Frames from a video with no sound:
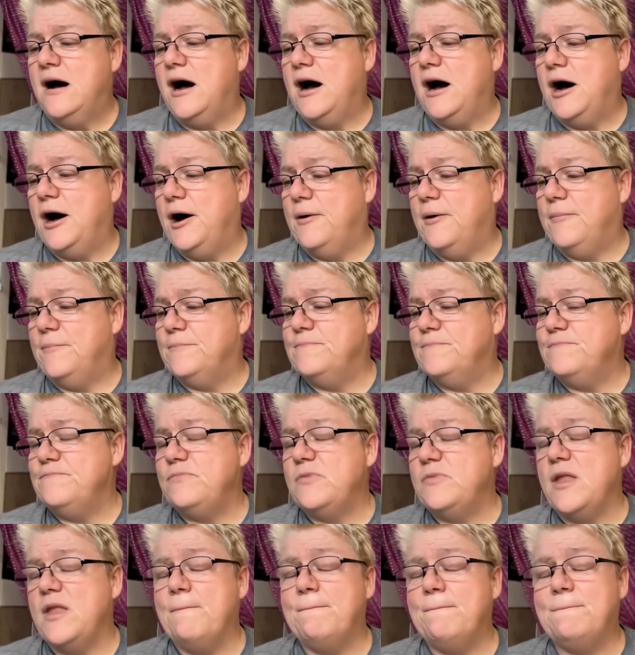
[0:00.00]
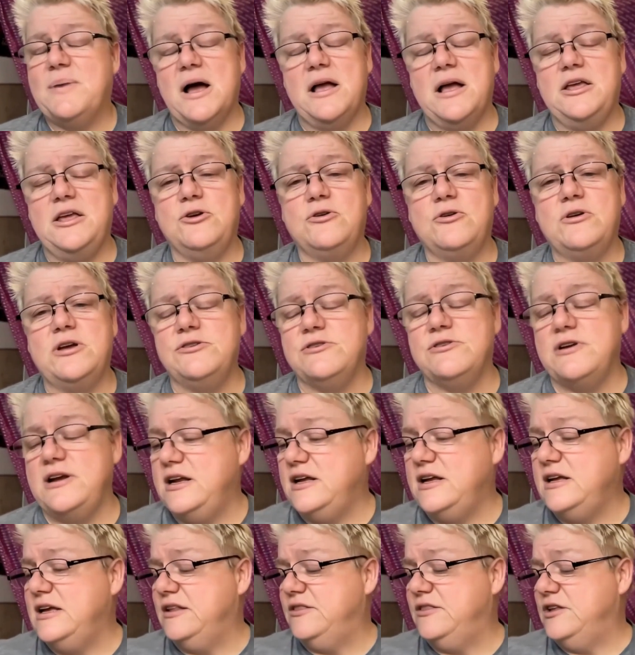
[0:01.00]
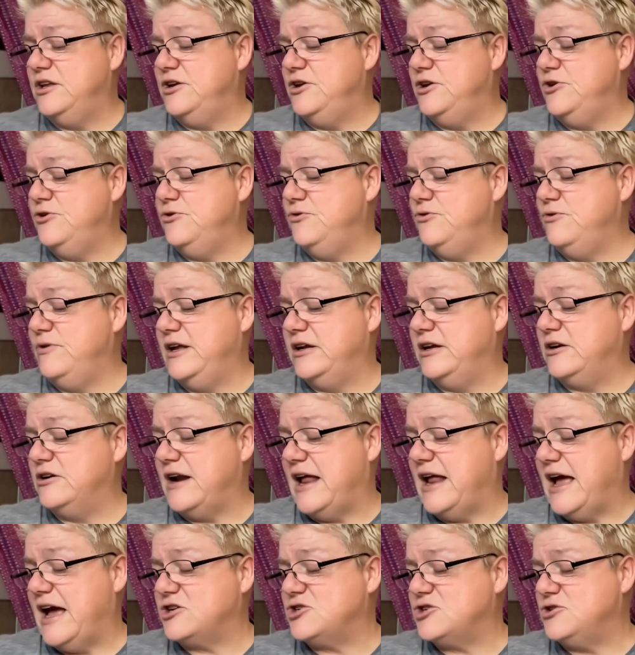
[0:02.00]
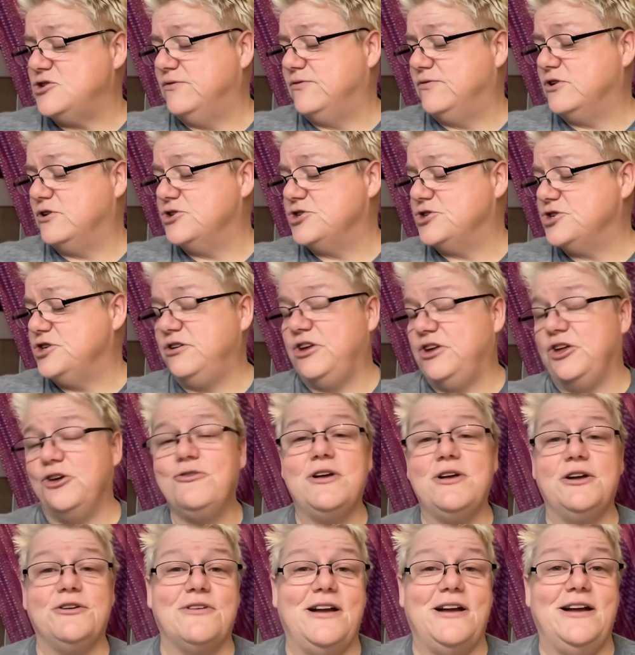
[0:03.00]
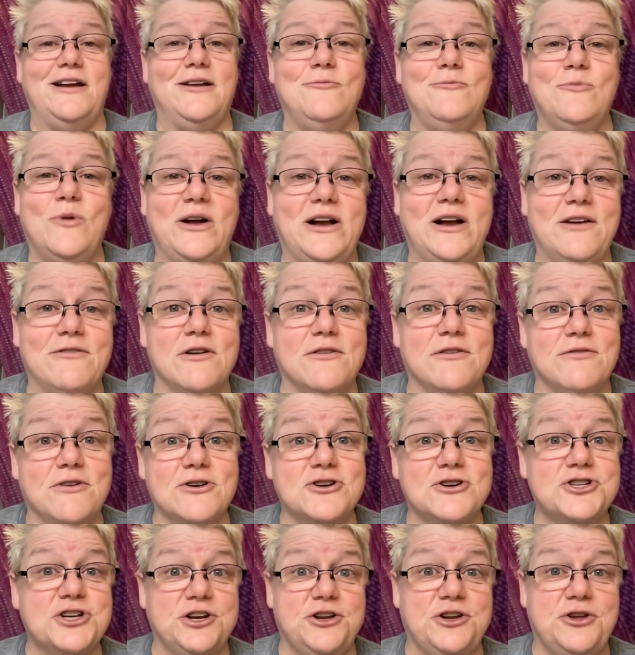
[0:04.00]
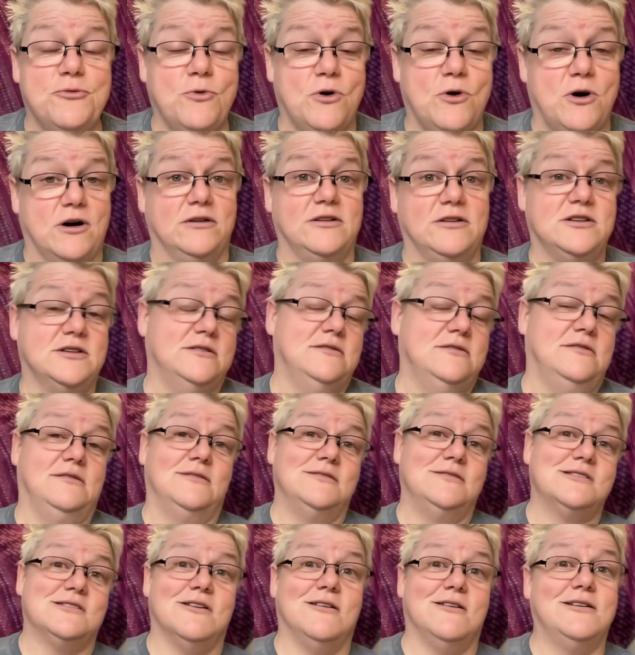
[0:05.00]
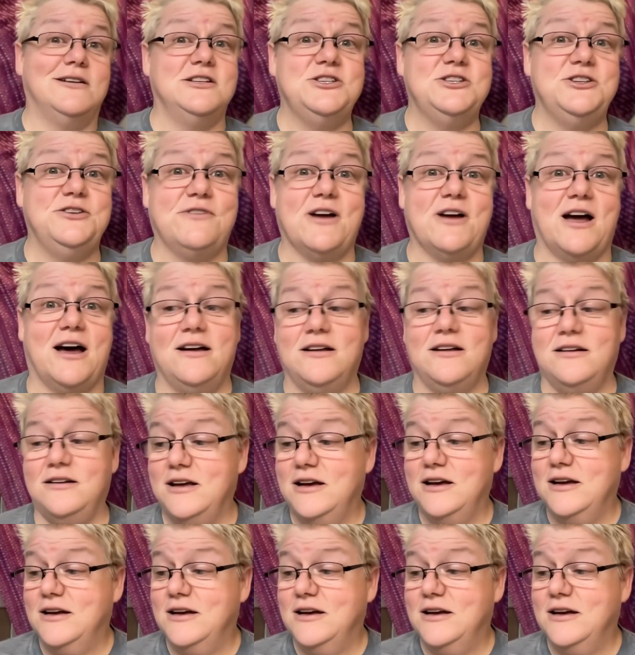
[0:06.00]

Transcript: um but you can read it in the new international version you can read it in whatever version you want as long as you've got